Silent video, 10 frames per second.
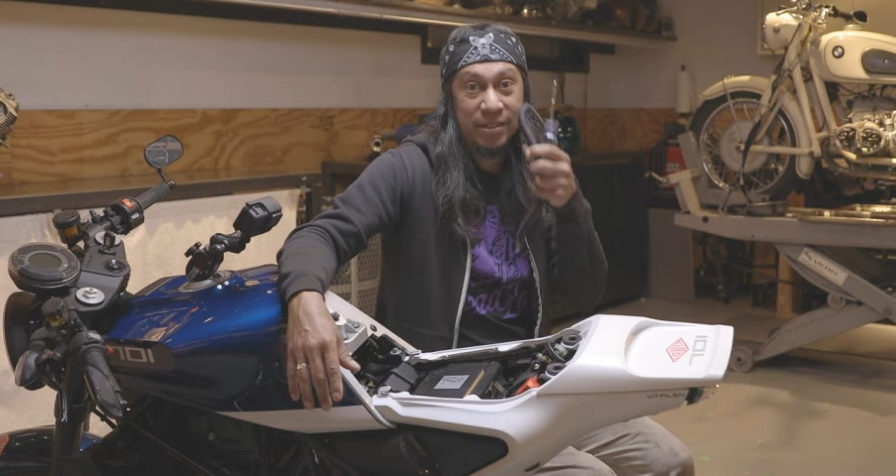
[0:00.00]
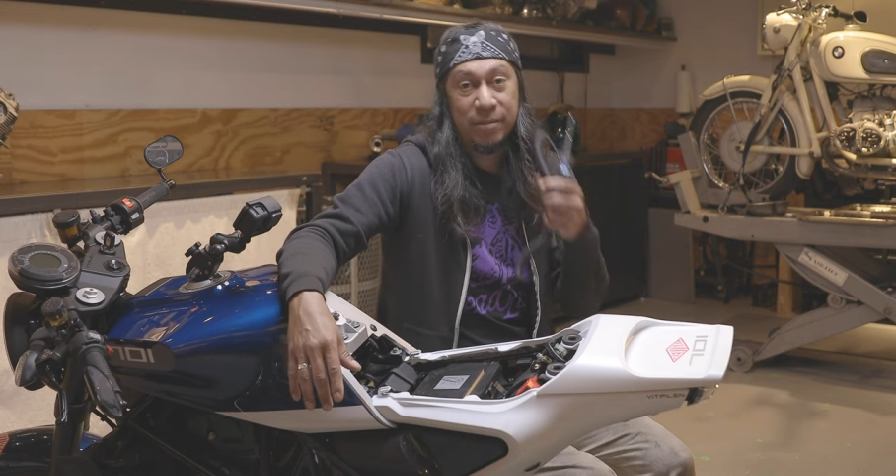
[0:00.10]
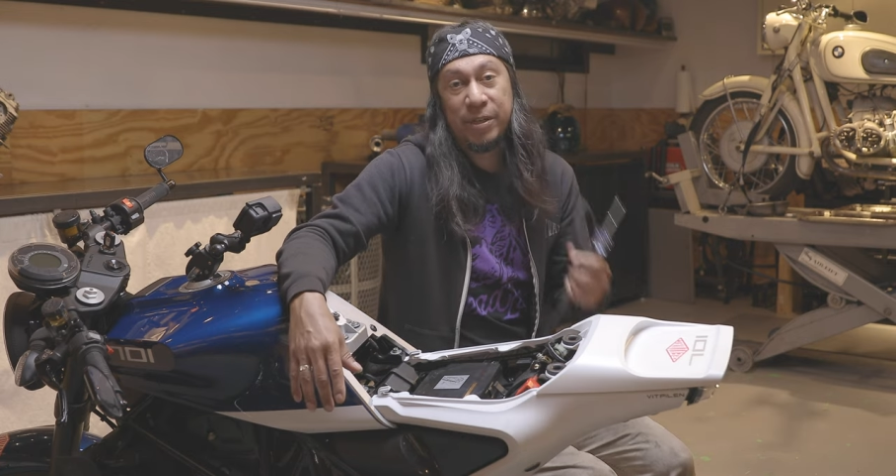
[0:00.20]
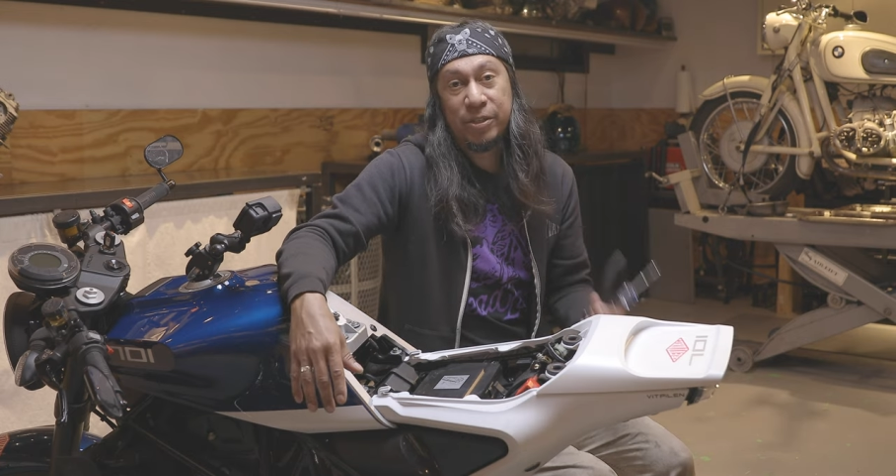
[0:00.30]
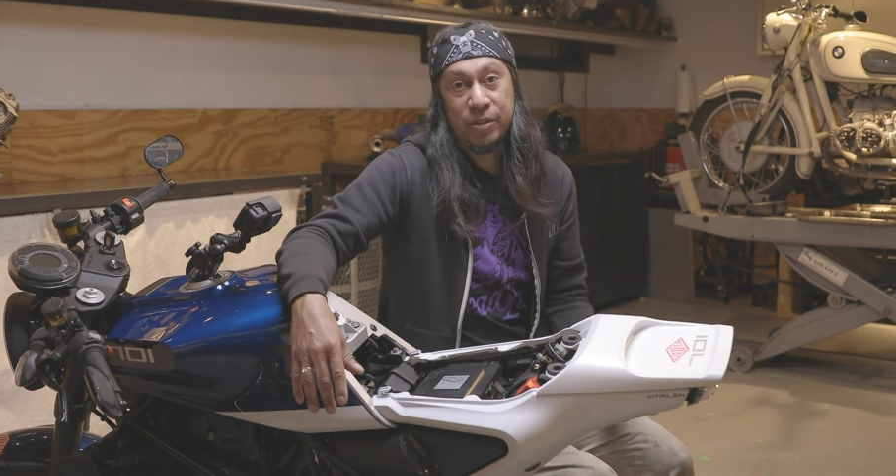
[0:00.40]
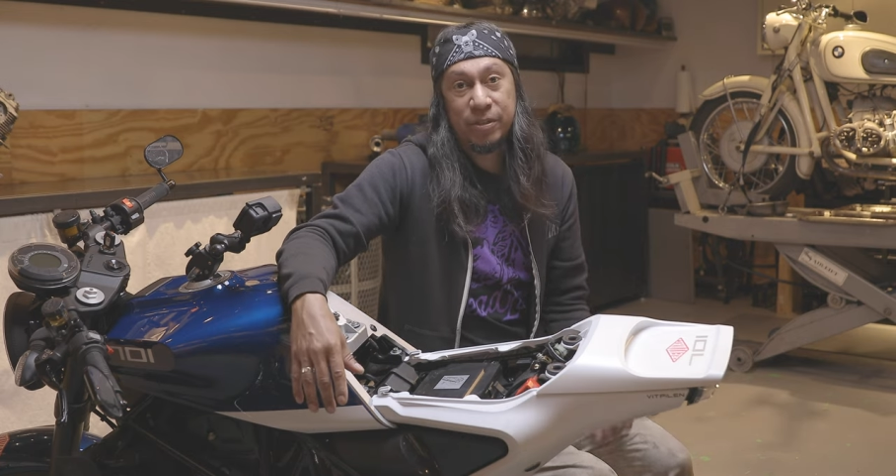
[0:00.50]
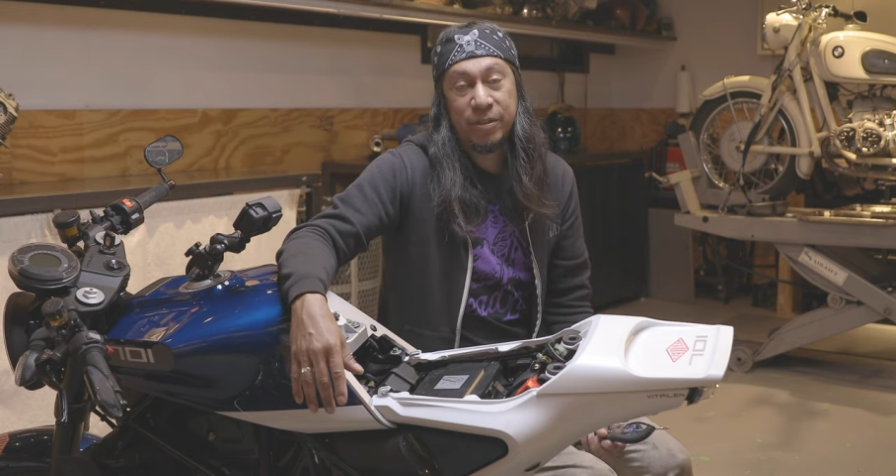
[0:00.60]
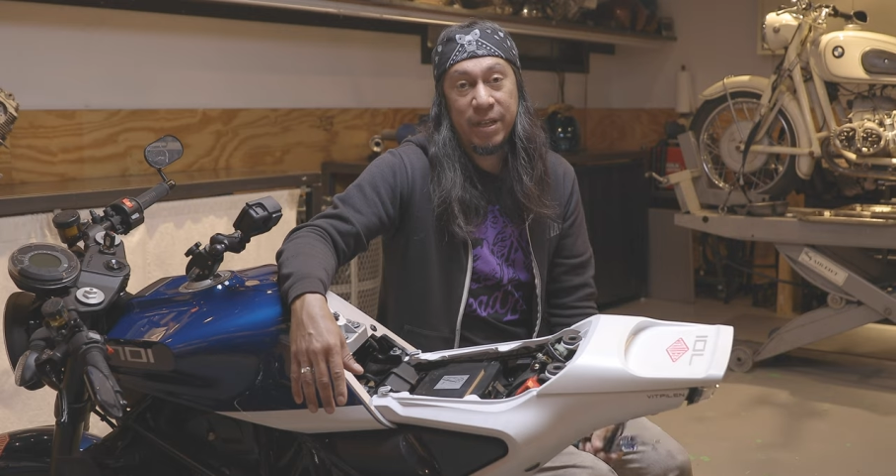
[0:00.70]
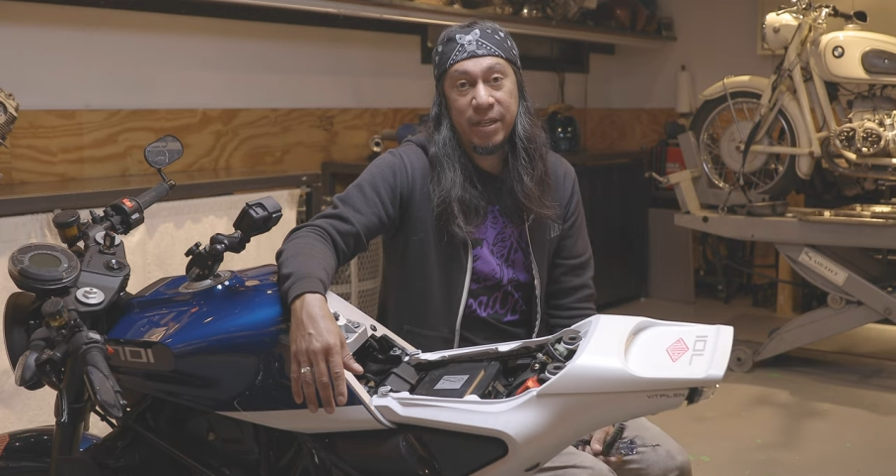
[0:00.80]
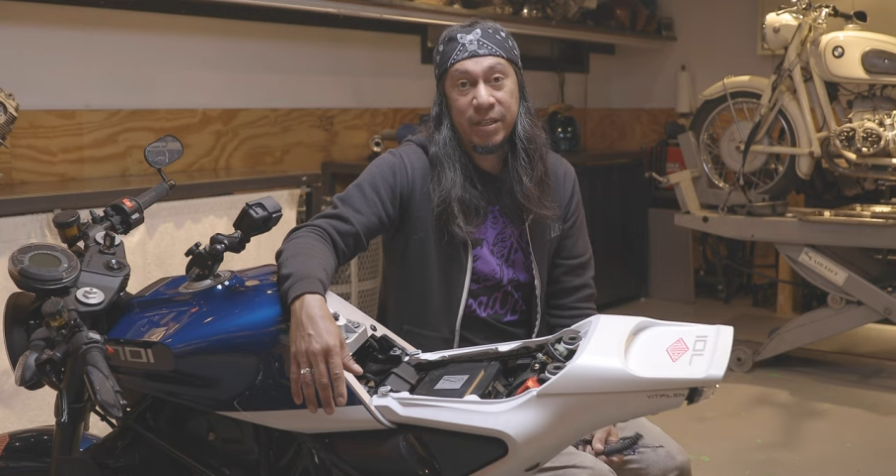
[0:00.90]
to make sure
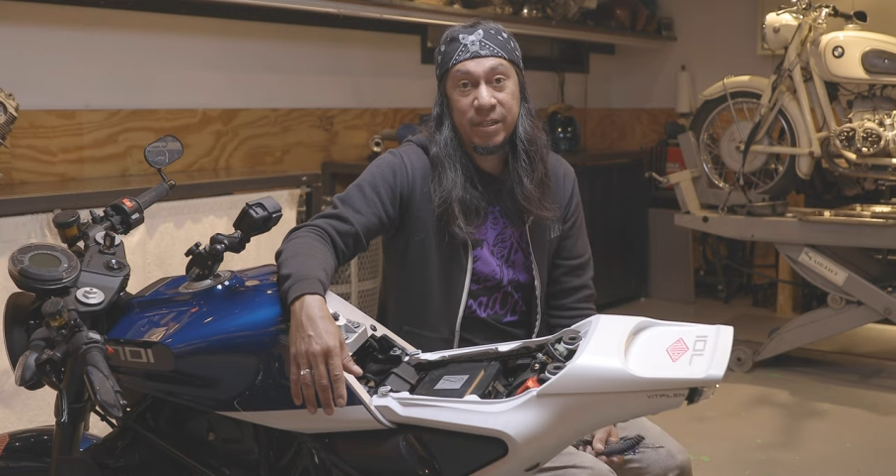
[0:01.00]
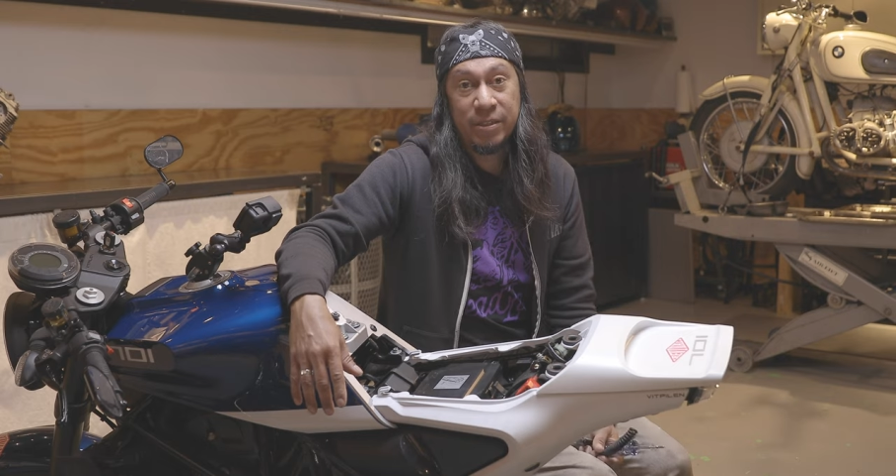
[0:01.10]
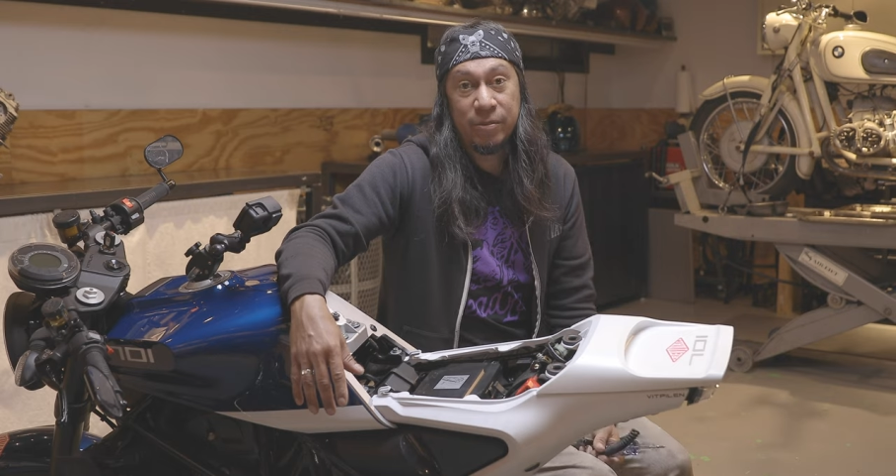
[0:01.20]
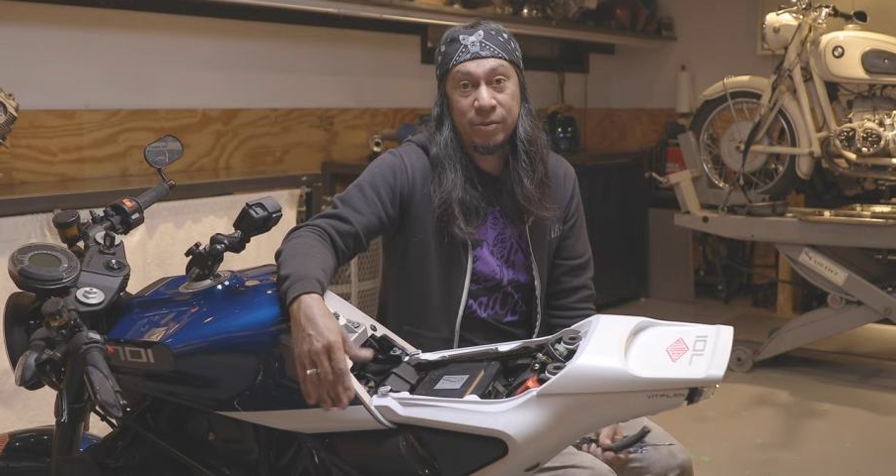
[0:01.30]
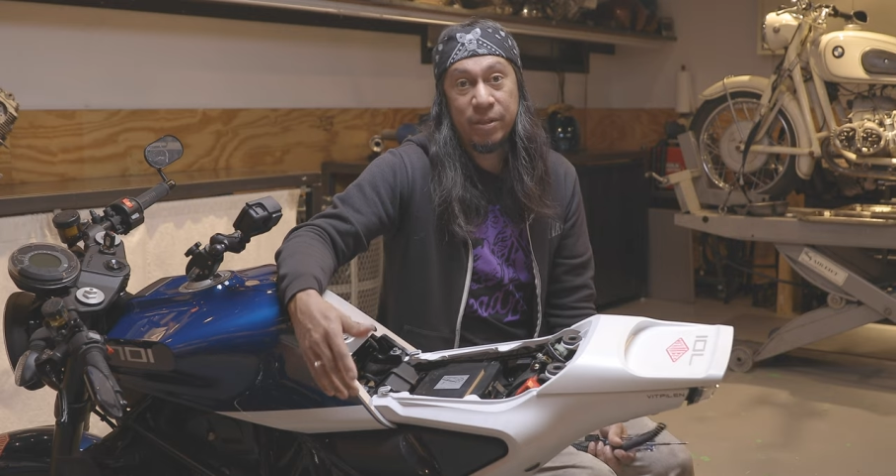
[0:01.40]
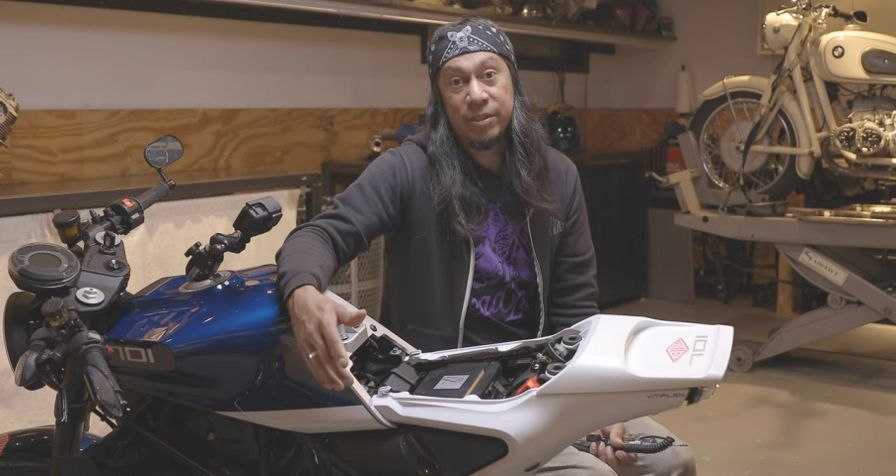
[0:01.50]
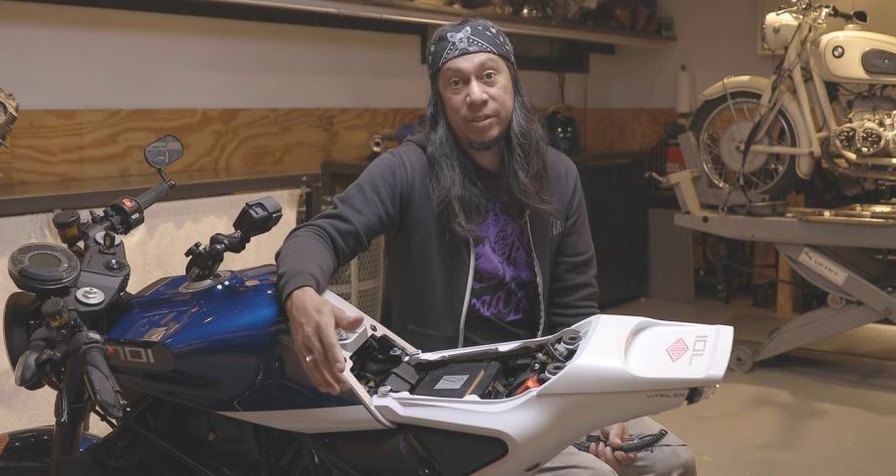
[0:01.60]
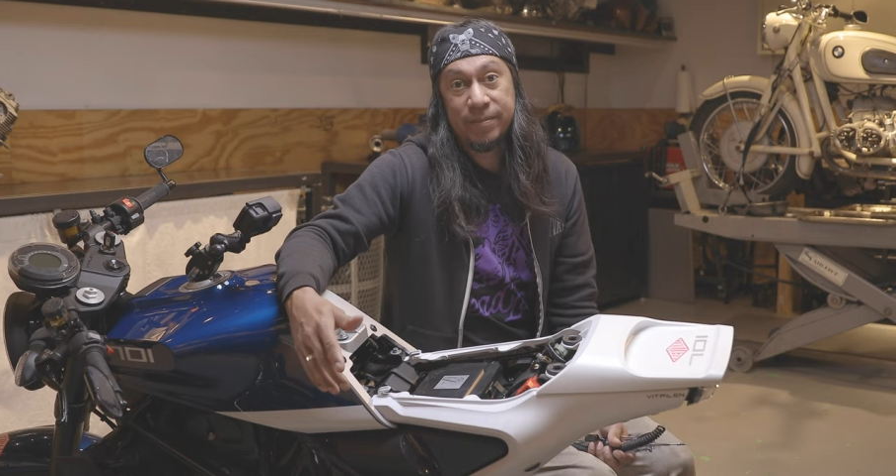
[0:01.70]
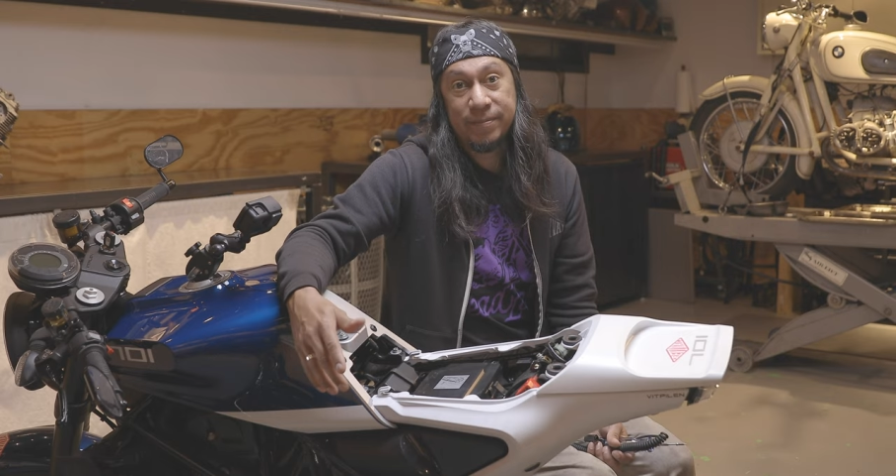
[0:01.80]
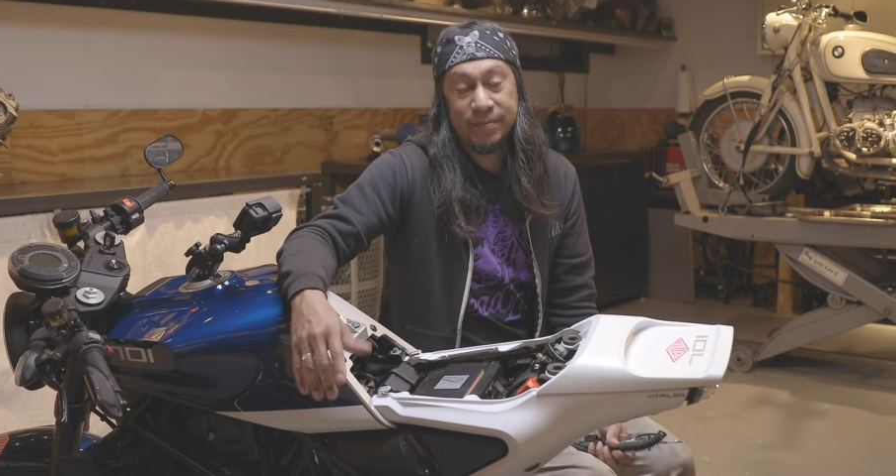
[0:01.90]
that it is or it isn't.